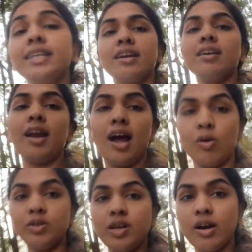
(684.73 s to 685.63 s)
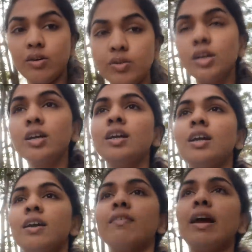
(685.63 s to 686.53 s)
take her out
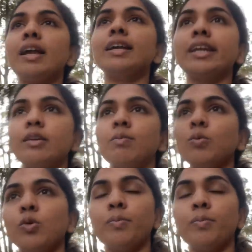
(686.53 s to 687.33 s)
while I take Moon